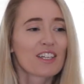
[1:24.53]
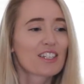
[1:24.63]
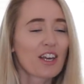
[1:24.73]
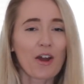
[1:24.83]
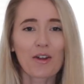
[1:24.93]

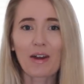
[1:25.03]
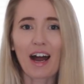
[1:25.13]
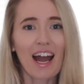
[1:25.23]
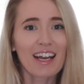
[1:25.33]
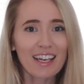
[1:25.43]
so
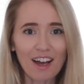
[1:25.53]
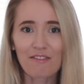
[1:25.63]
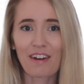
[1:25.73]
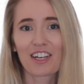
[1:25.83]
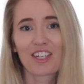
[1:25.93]
I
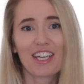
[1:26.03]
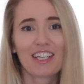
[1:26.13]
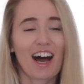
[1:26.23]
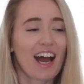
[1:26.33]
love fashion,